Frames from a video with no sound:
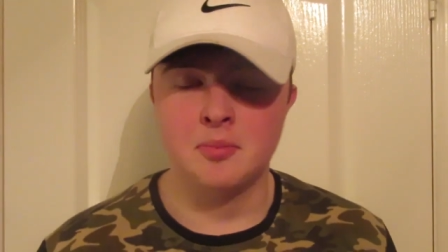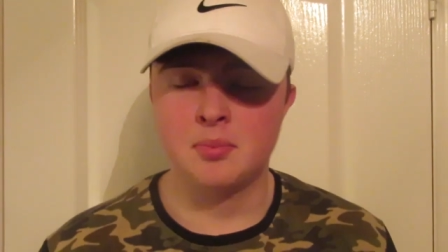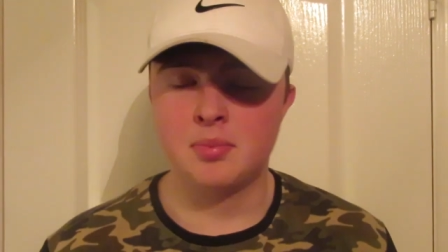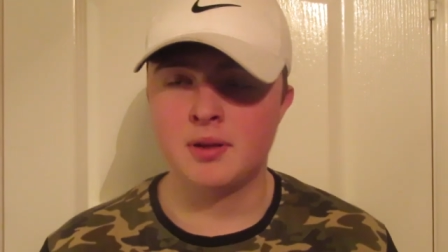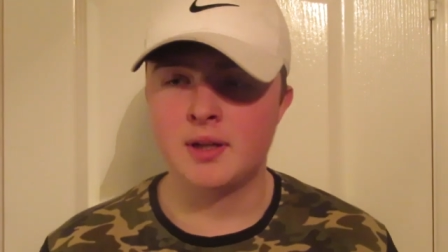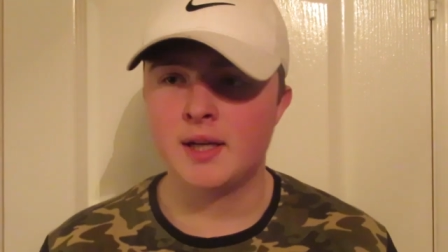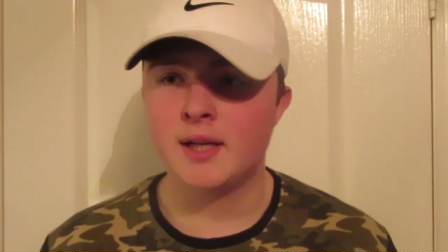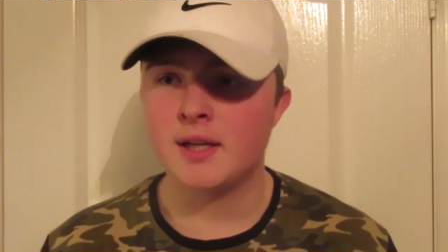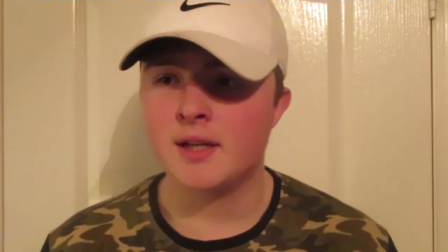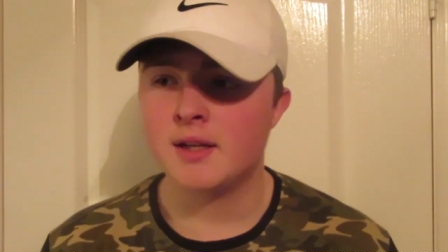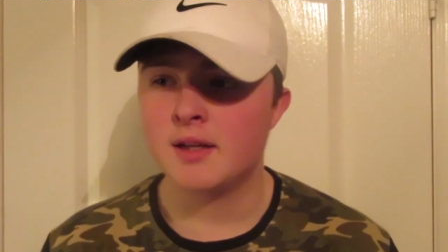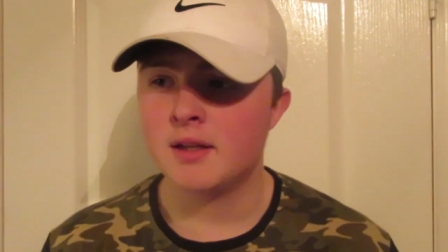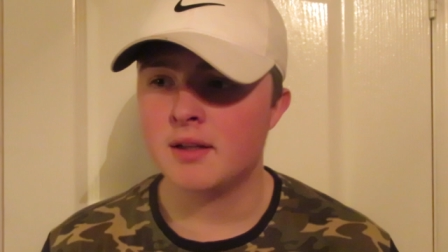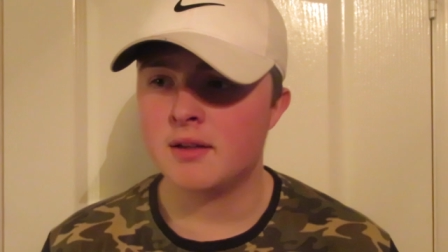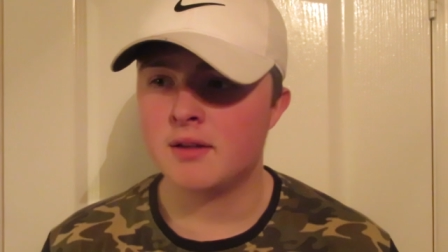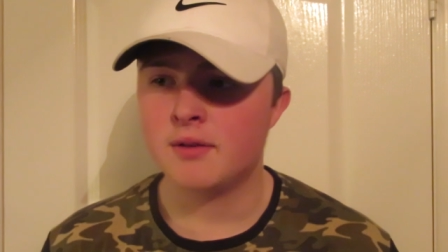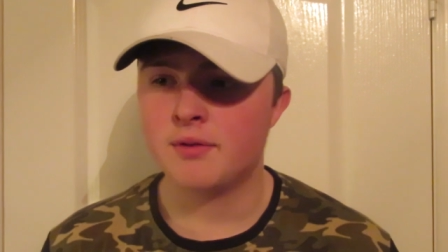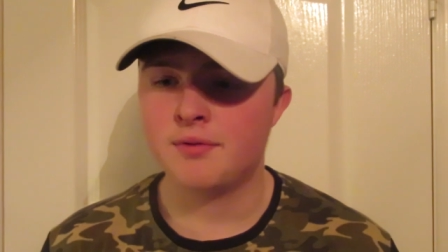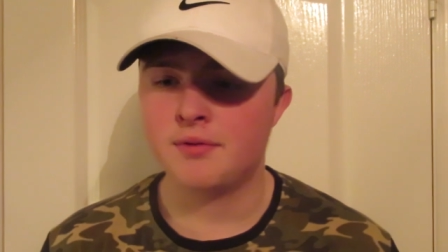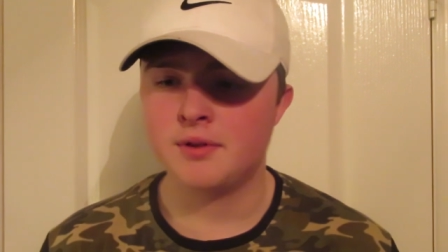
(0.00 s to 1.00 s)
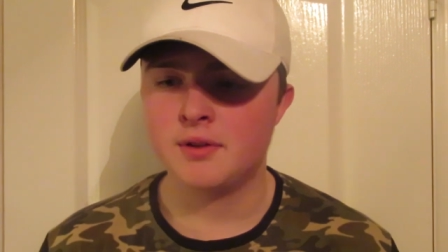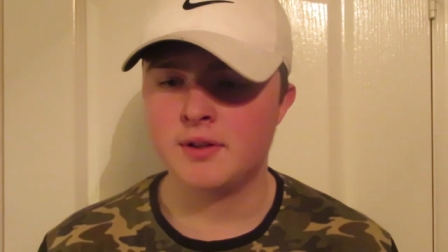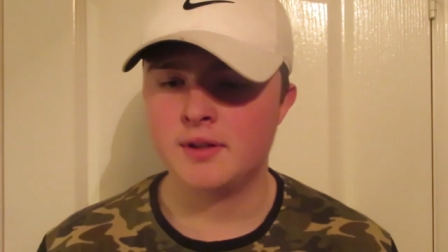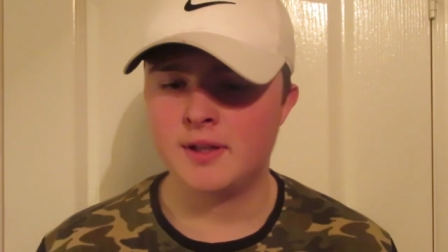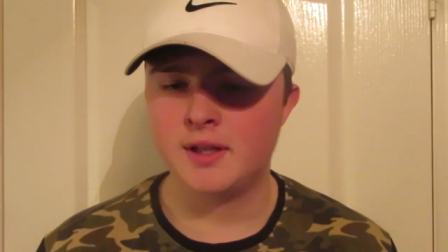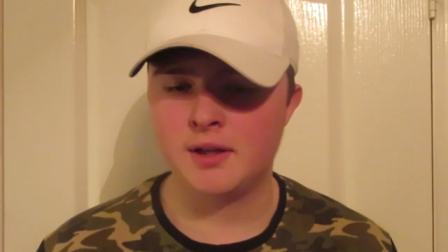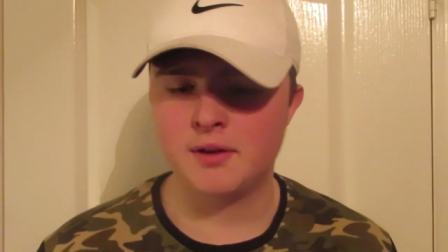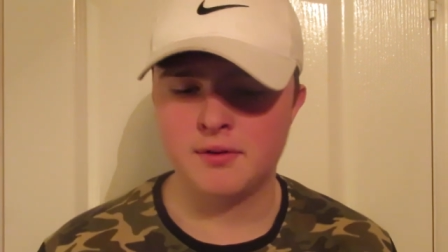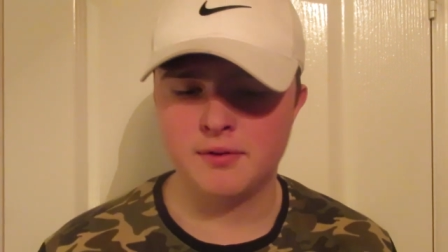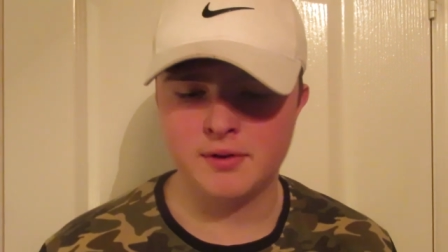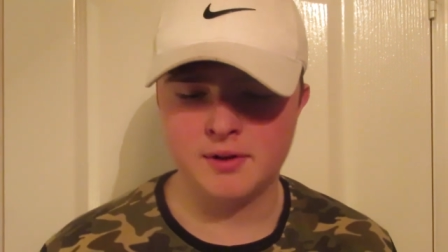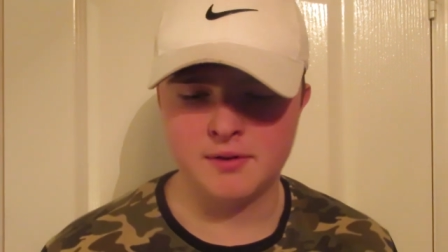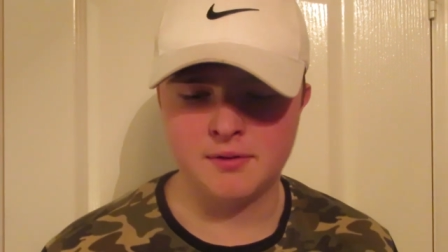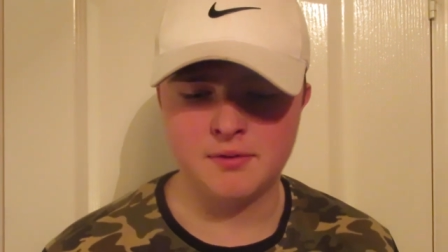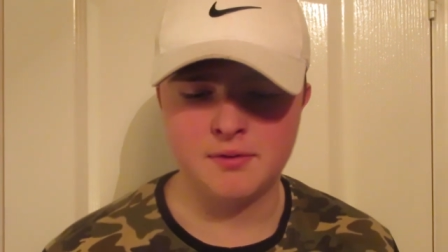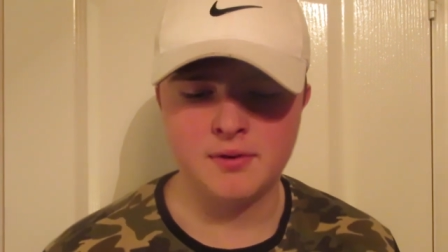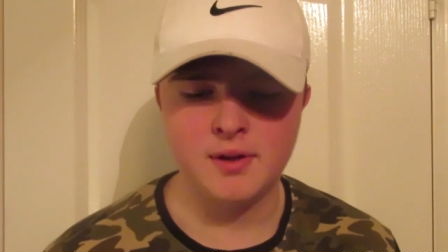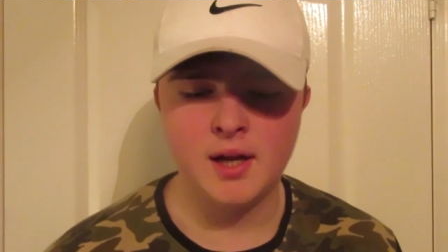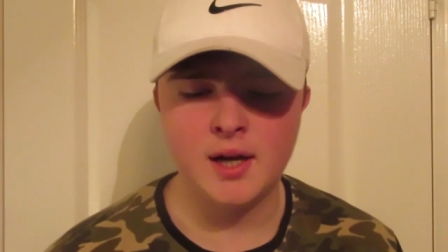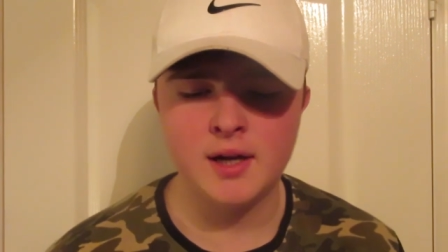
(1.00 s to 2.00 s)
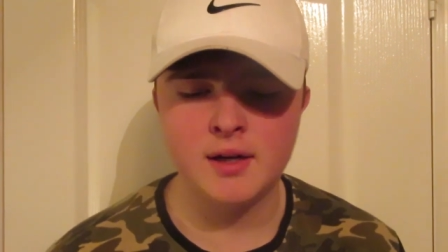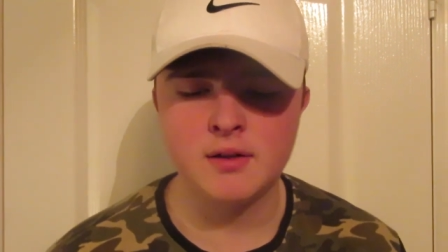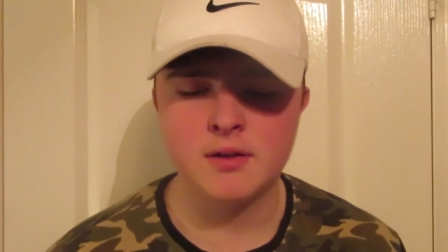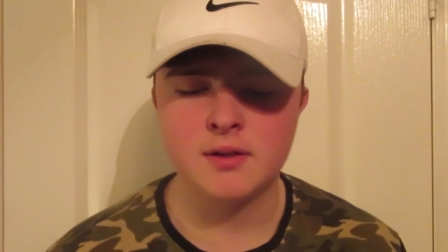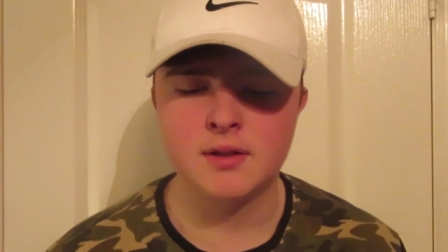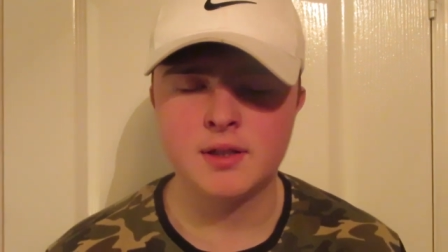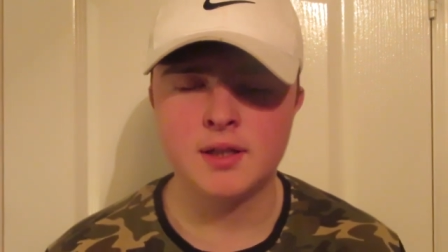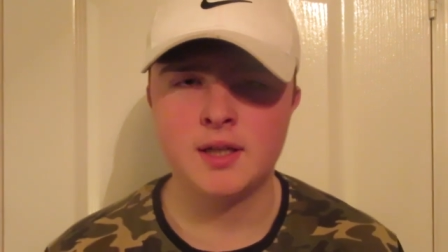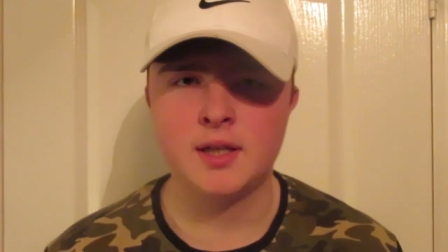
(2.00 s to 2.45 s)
played the Philadelphia Flyers,